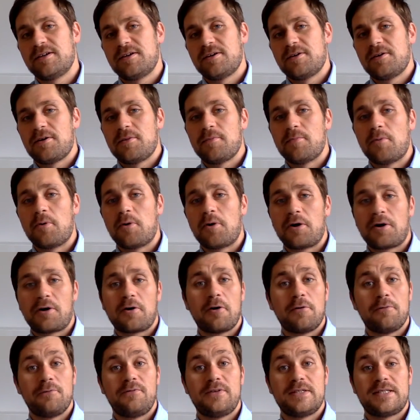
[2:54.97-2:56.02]
more
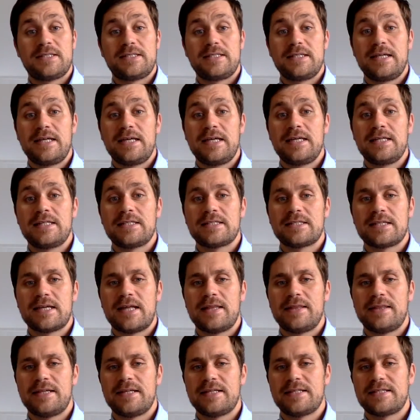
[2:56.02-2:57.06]
comfy seats and
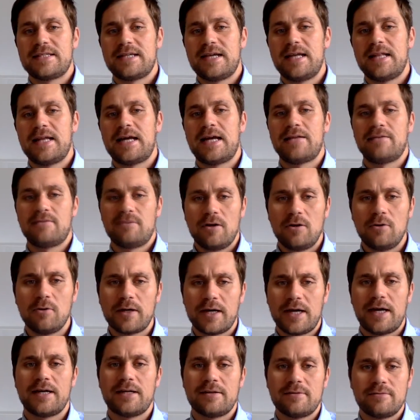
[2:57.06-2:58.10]
then say that,
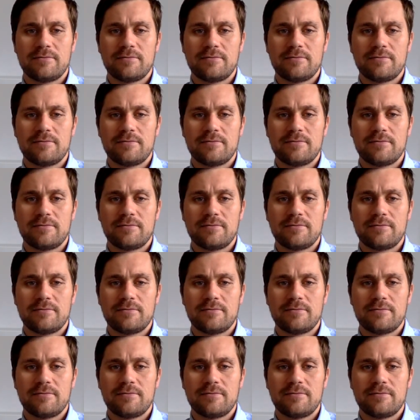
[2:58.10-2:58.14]
okay,